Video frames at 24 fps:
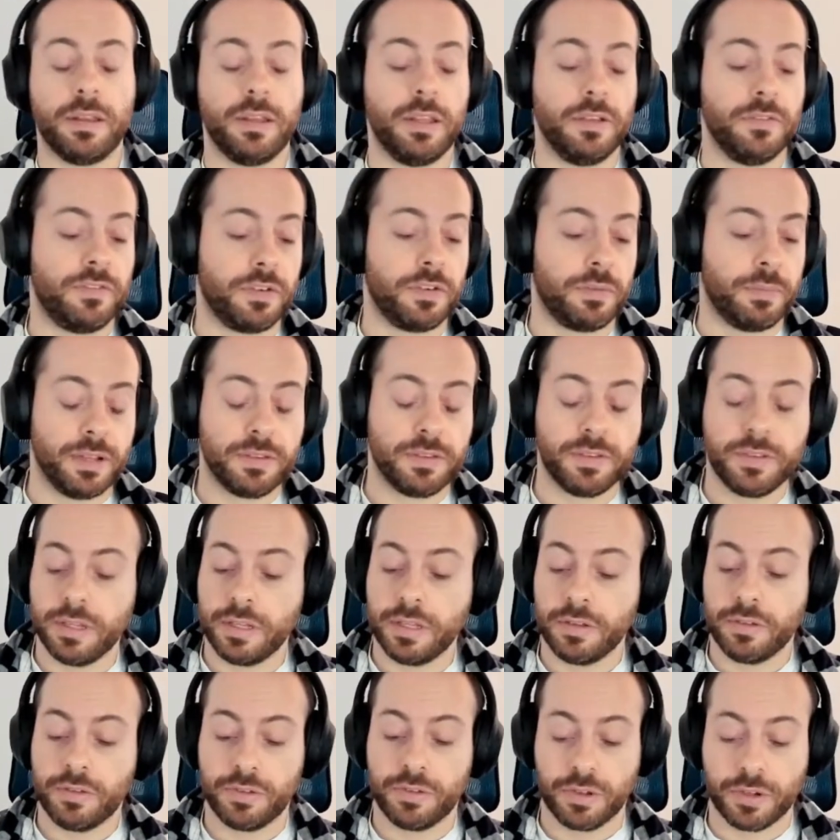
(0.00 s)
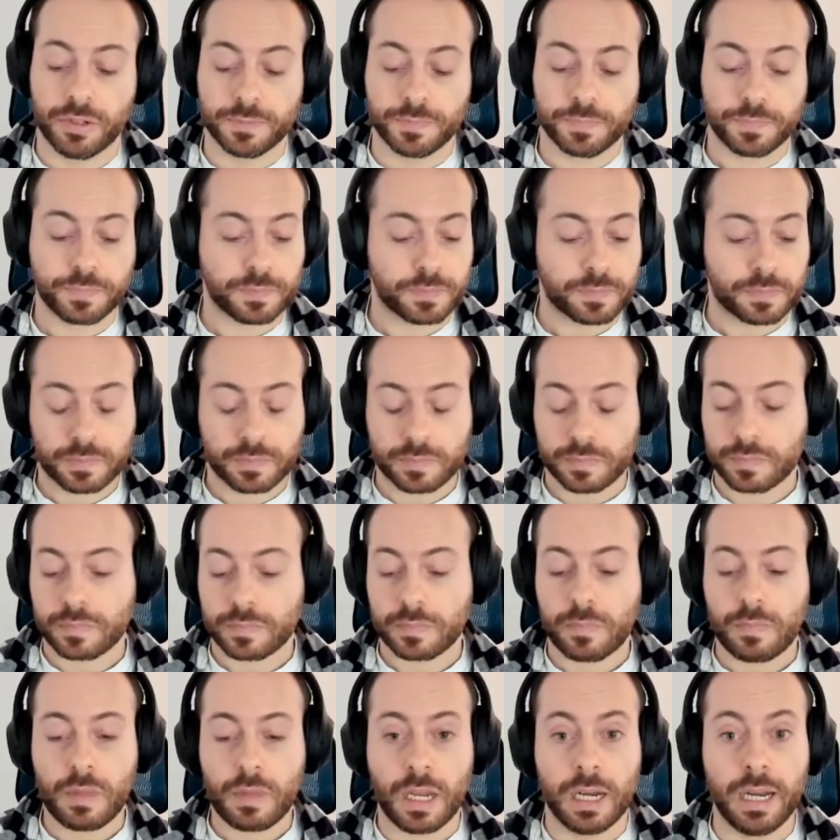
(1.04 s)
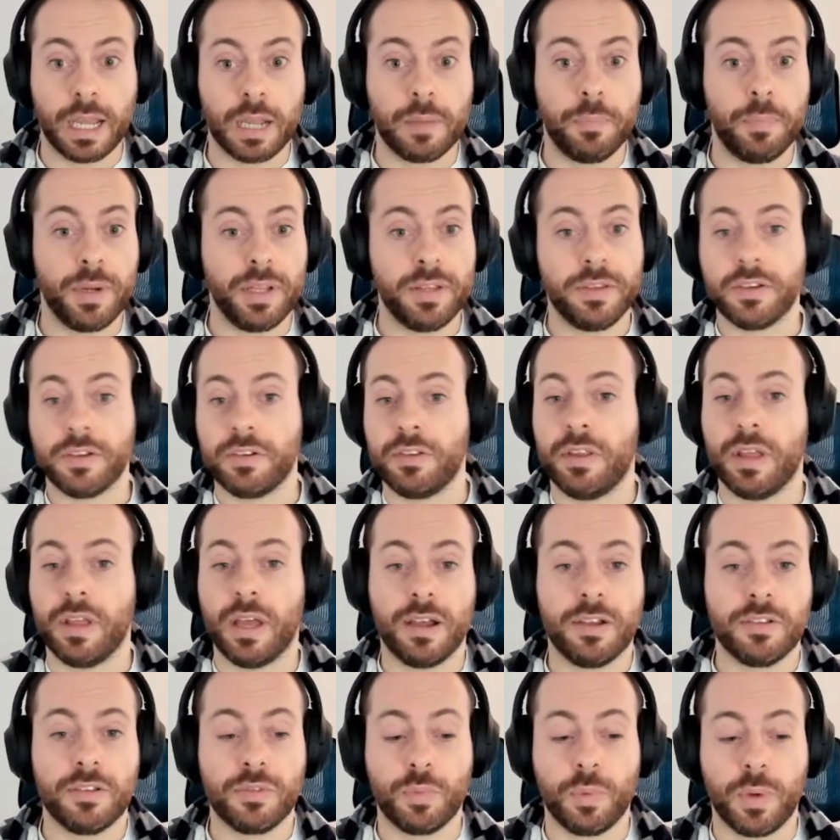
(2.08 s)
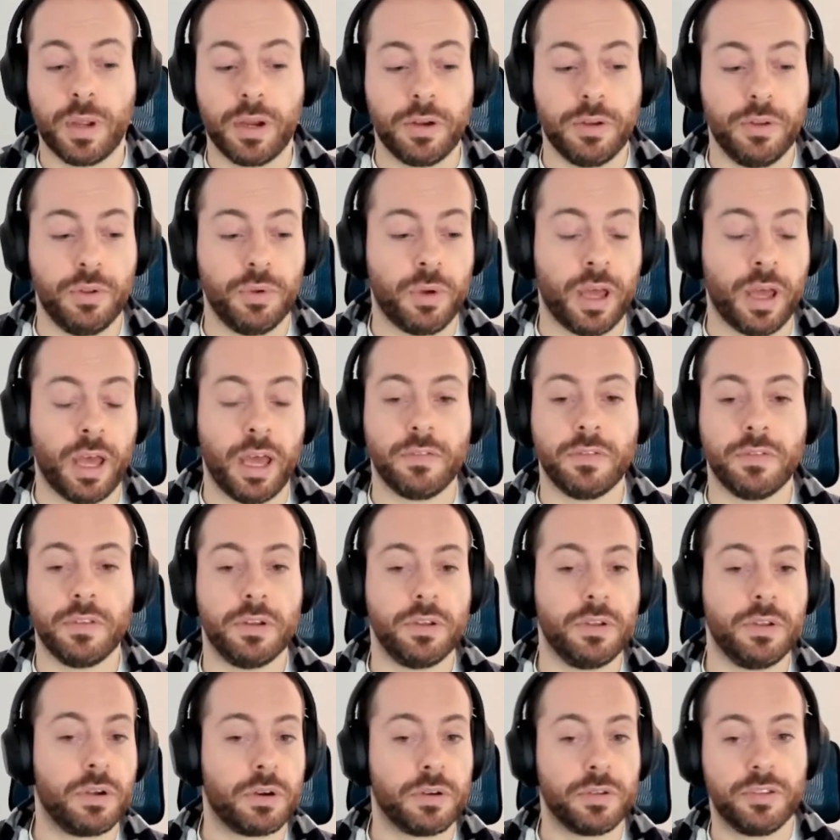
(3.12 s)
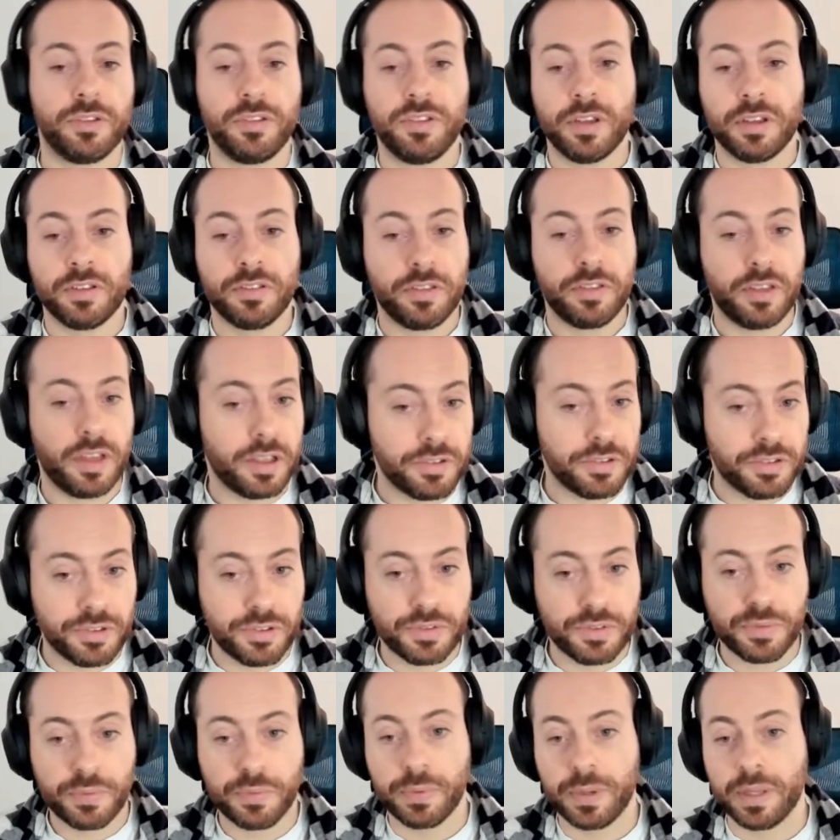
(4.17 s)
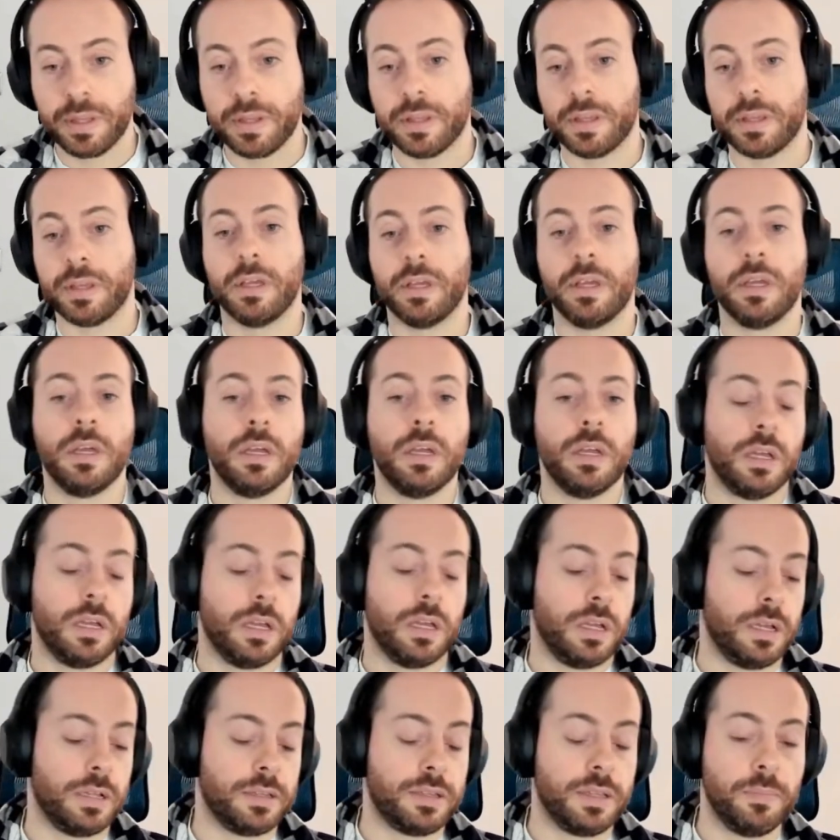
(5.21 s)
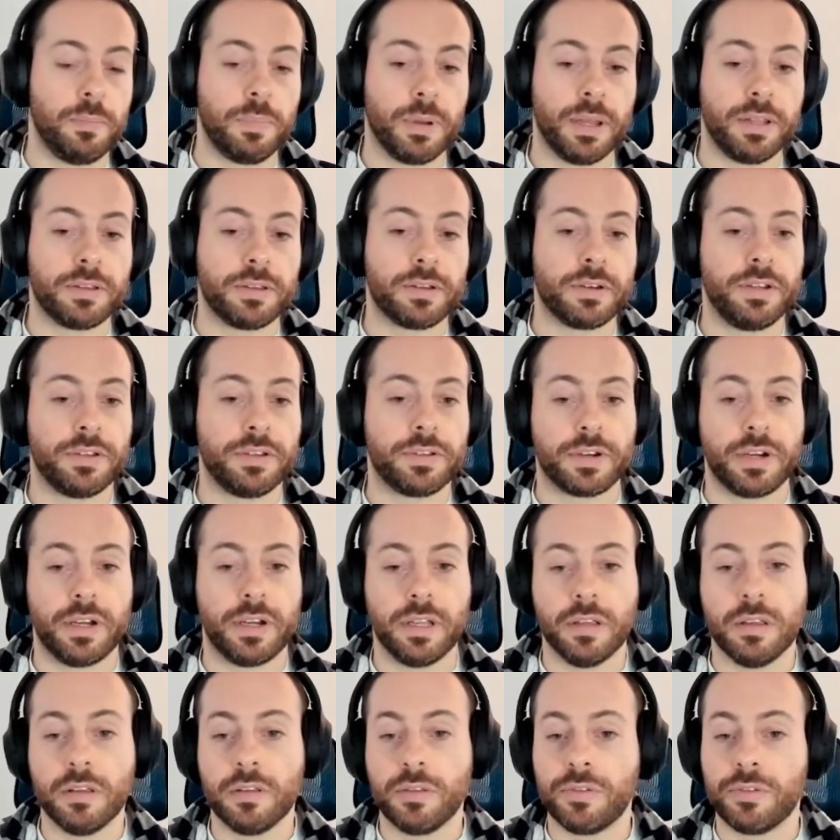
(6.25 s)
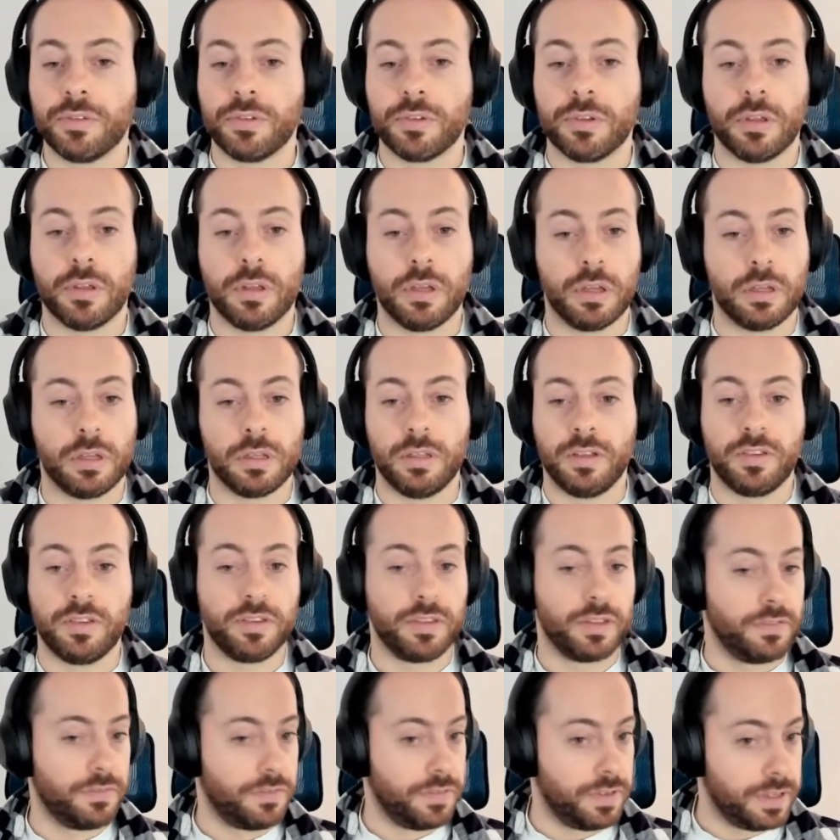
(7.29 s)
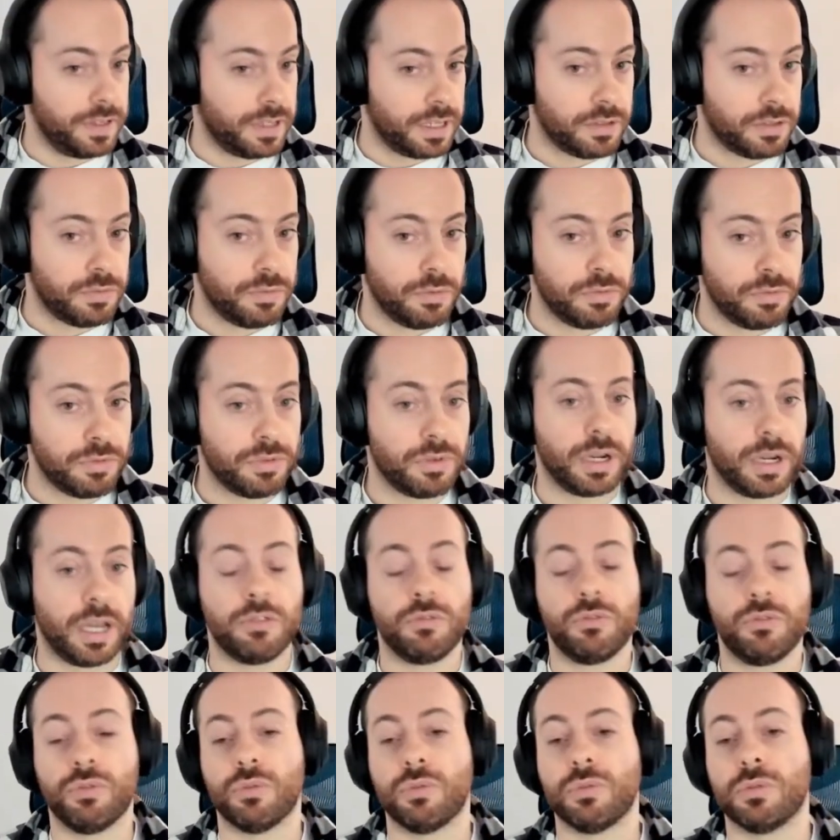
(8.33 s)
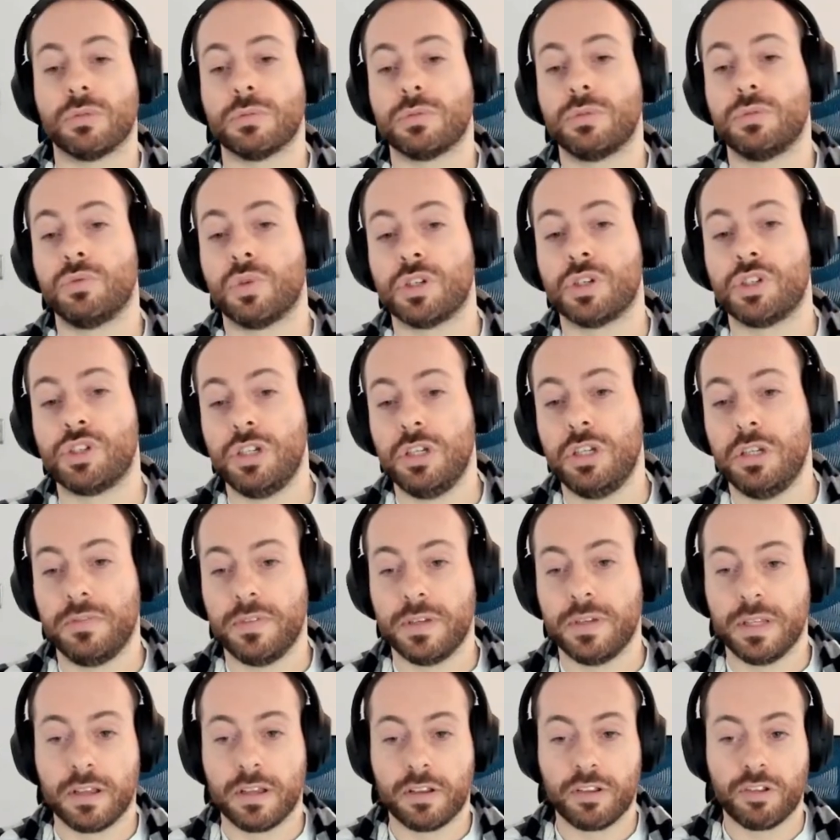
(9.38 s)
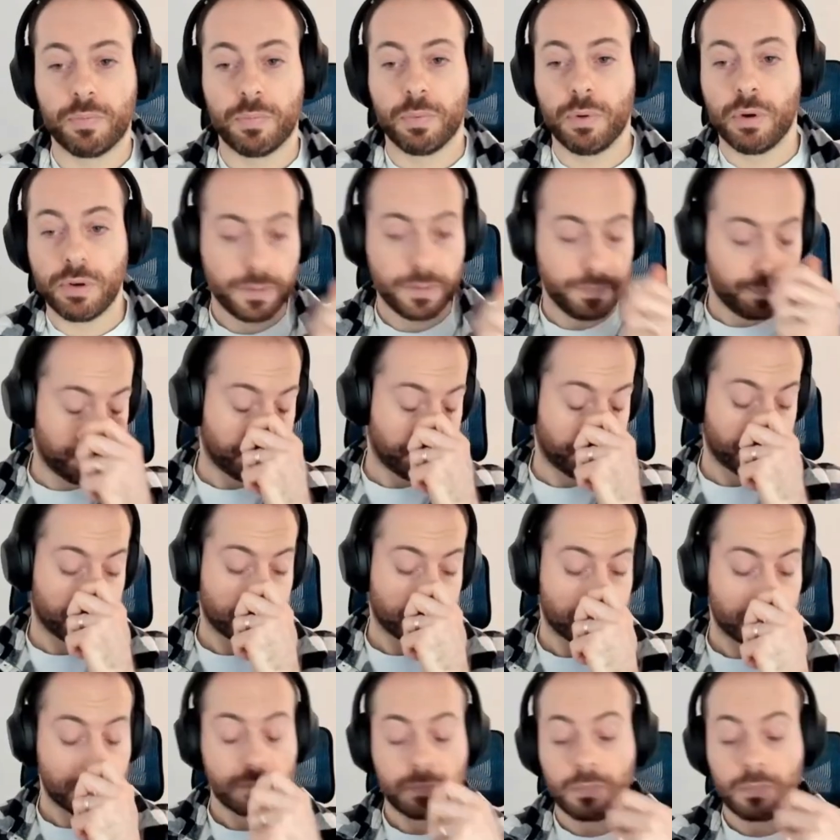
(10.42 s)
Embedding formatting, so like Prettier does, where you have your CSS with template literals. This is something that we would like to achieve and explore.